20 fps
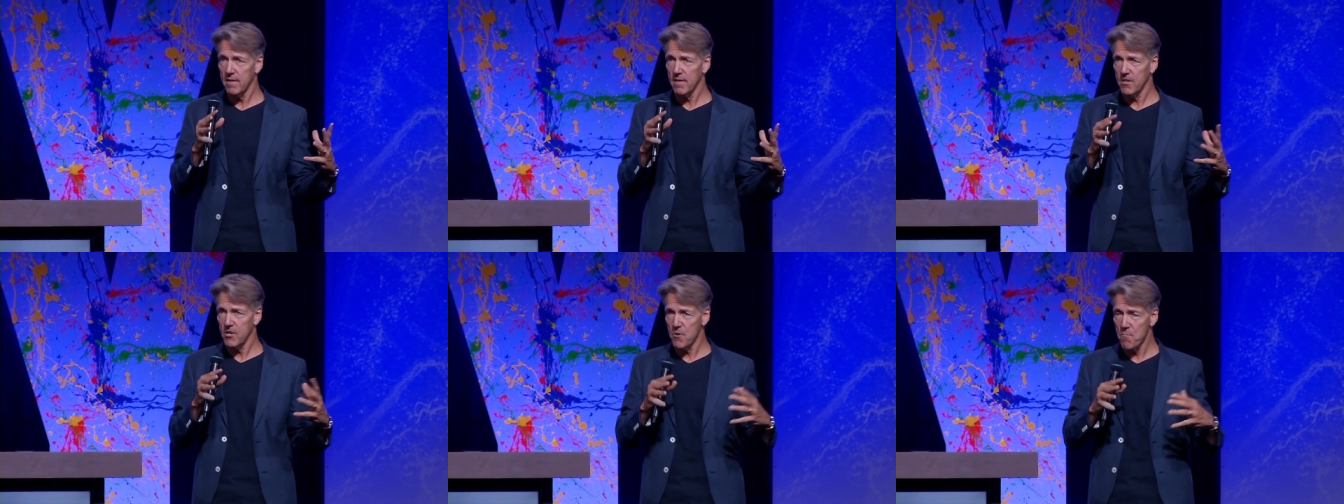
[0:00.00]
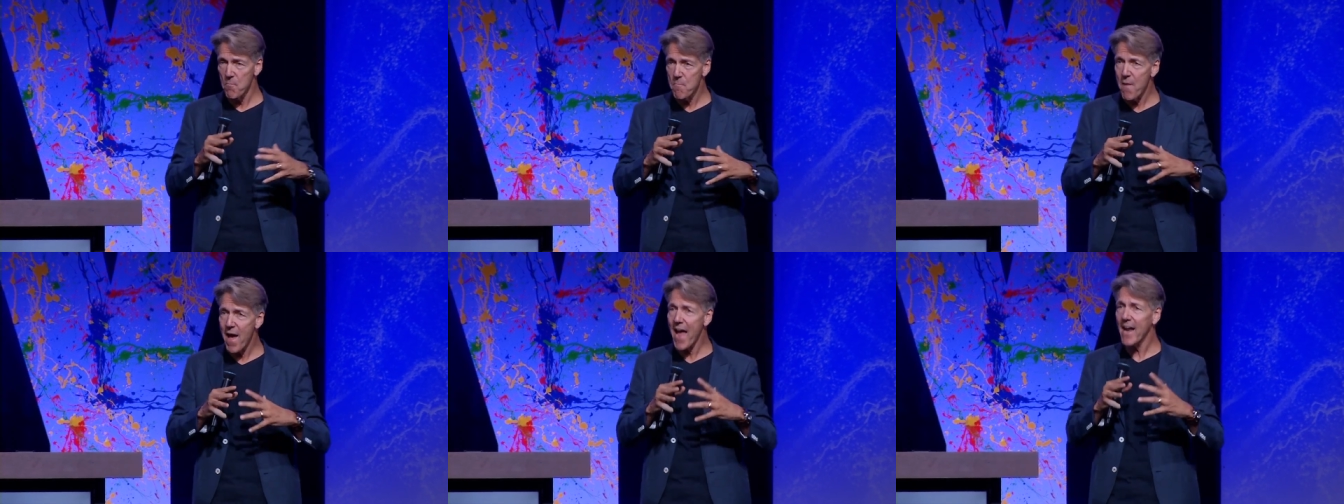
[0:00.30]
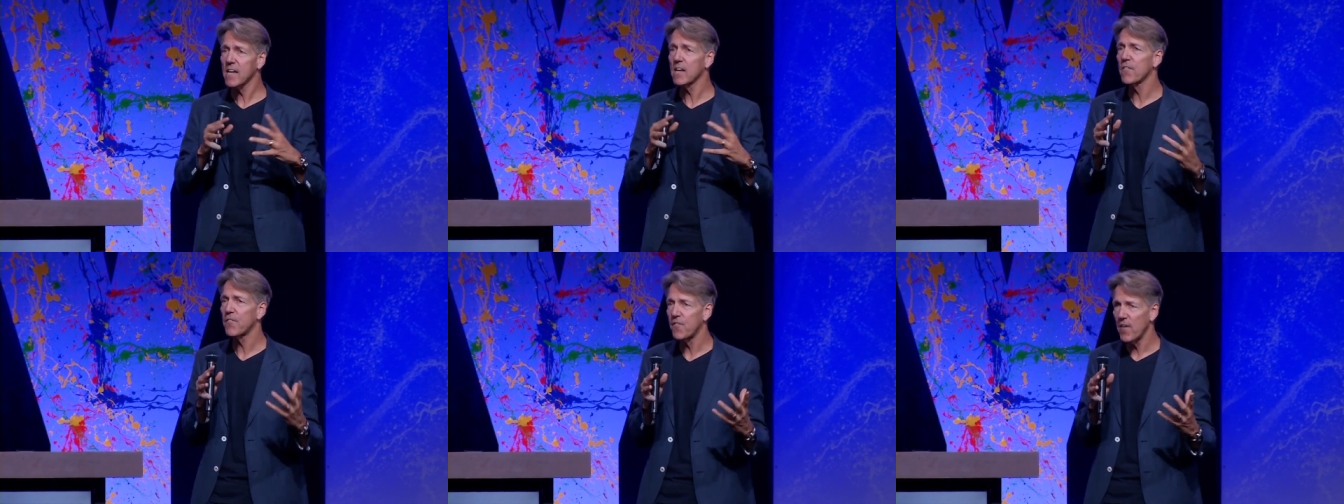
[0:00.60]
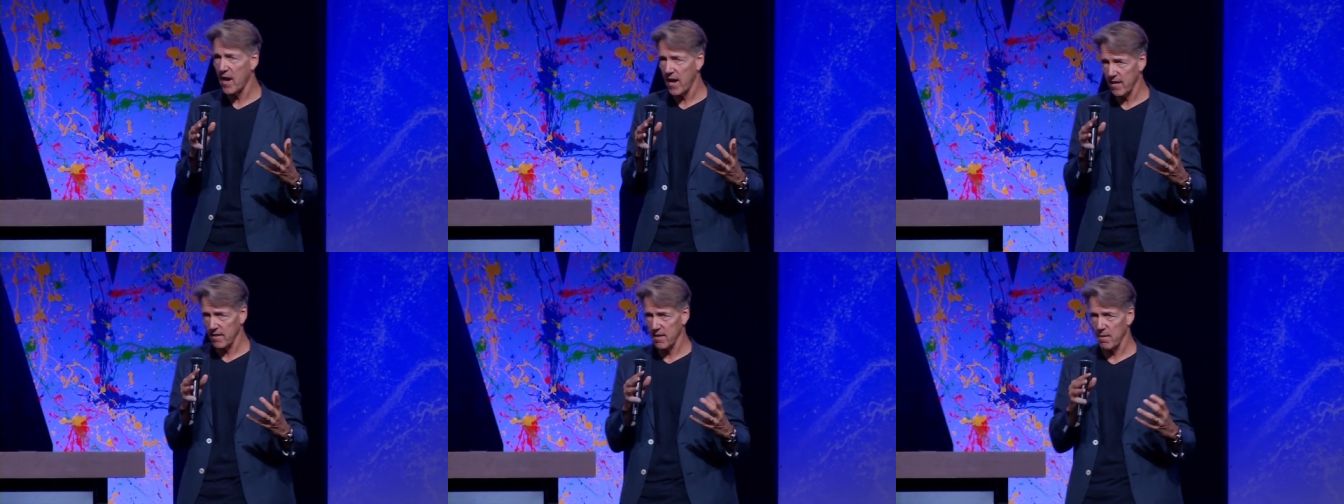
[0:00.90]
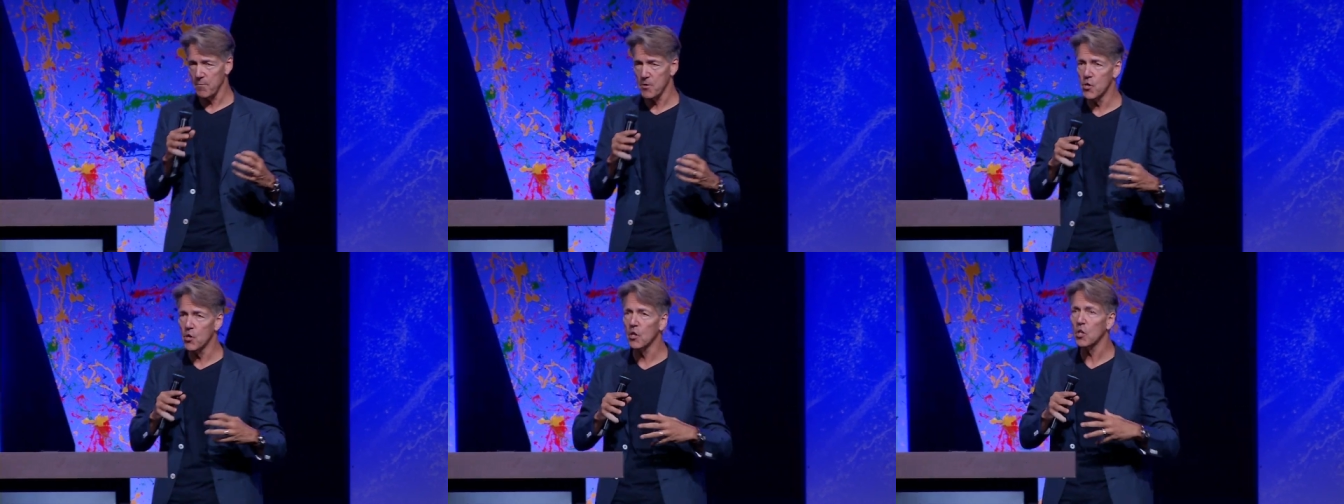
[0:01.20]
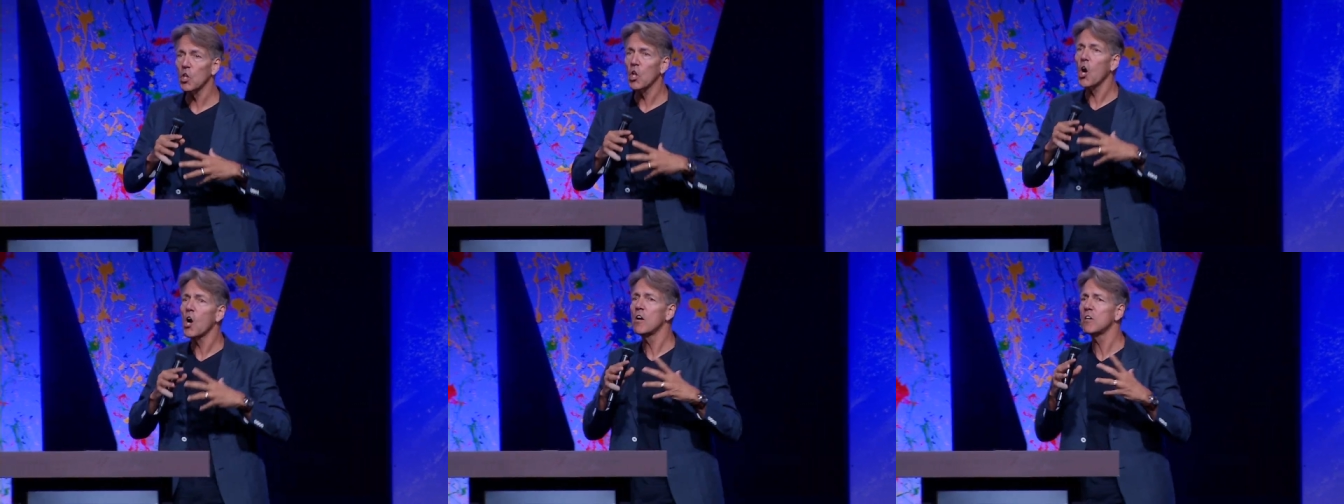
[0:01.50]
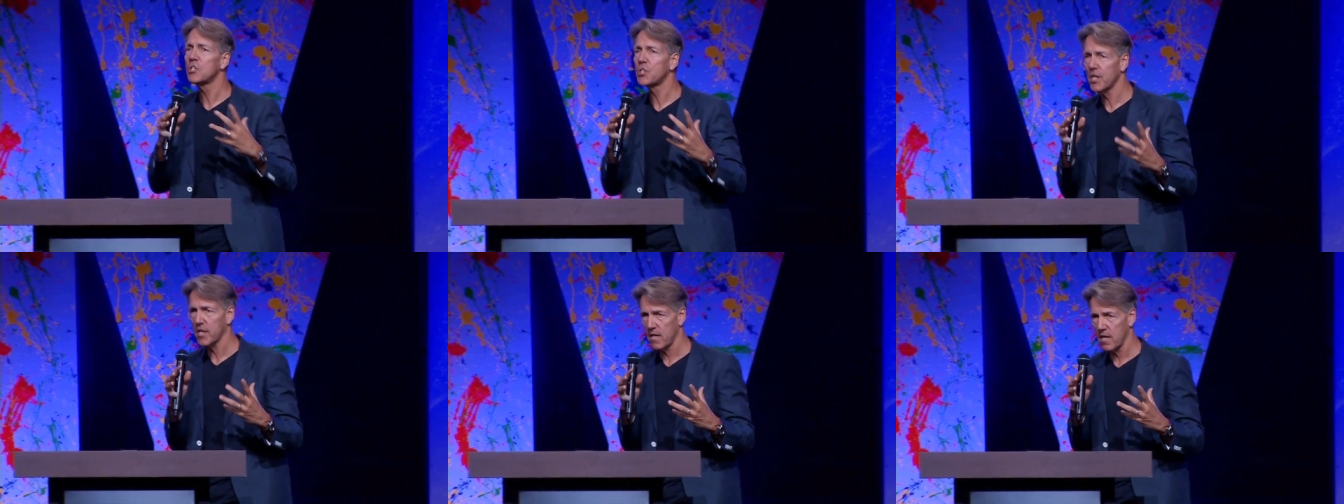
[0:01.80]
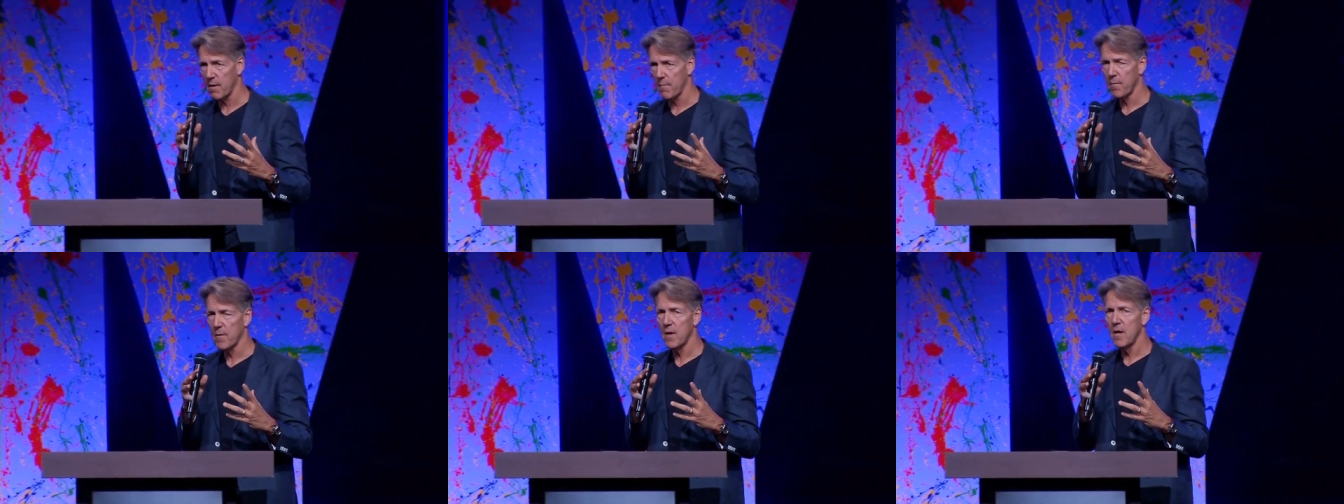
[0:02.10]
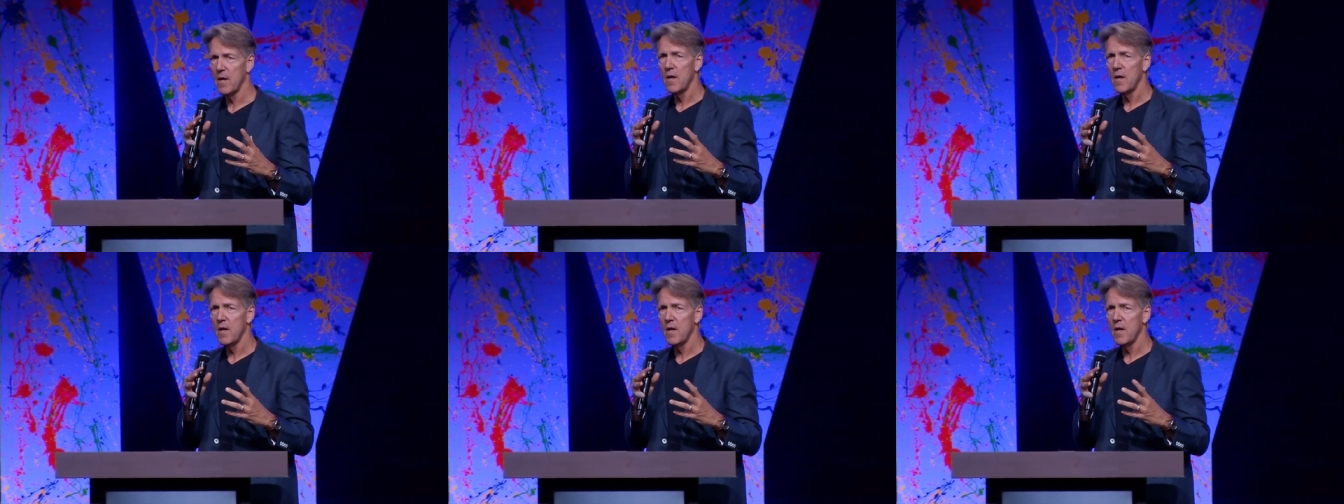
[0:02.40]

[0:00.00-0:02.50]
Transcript: You're magnifying them, you're enlarging them.